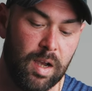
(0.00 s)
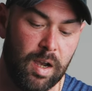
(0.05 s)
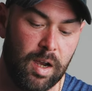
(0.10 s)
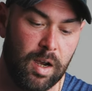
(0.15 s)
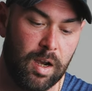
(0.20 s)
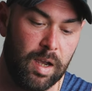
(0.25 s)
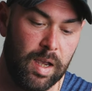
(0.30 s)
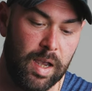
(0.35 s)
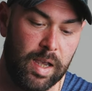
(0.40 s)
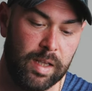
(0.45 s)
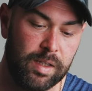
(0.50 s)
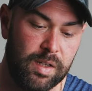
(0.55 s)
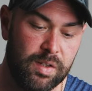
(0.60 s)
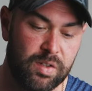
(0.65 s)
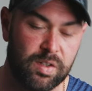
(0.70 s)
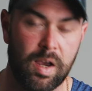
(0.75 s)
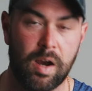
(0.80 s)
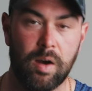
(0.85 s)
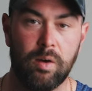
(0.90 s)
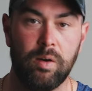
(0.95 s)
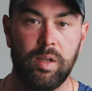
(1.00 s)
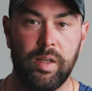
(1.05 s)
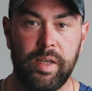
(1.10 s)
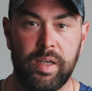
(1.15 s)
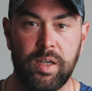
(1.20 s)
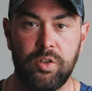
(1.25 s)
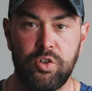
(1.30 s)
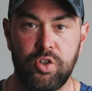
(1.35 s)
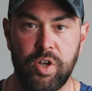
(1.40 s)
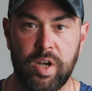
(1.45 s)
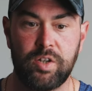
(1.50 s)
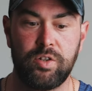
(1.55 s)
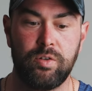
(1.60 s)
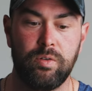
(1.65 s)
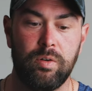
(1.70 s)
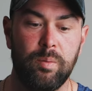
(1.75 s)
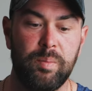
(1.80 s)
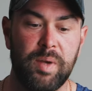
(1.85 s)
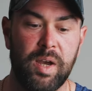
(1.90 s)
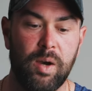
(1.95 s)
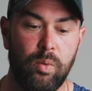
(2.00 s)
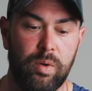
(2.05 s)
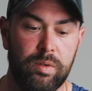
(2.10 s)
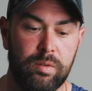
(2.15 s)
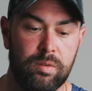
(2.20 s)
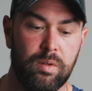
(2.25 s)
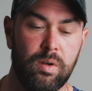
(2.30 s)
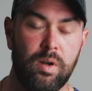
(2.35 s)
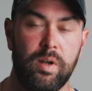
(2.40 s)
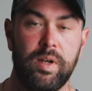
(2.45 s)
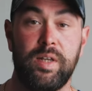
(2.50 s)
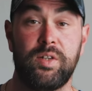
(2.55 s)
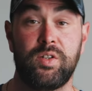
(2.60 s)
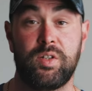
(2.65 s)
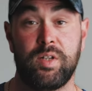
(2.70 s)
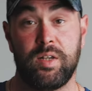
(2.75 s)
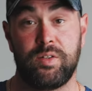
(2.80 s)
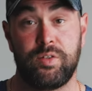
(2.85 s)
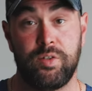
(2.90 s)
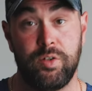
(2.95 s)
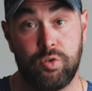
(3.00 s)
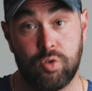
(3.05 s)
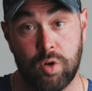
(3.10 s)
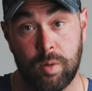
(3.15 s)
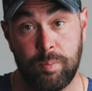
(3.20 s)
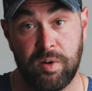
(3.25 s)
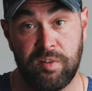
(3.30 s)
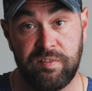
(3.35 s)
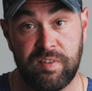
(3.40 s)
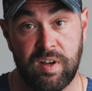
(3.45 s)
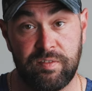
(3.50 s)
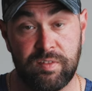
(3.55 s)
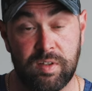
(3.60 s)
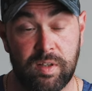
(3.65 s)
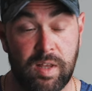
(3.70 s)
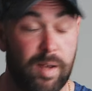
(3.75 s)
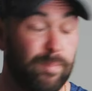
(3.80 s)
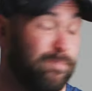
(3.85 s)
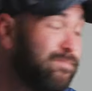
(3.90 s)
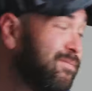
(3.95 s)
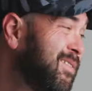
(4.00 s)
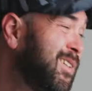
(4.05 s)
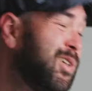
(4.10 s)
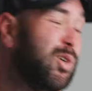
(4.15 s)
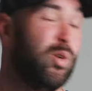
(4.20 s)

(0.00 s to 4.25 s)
And there's currently conjecture about whether or not it starts to drop off after that.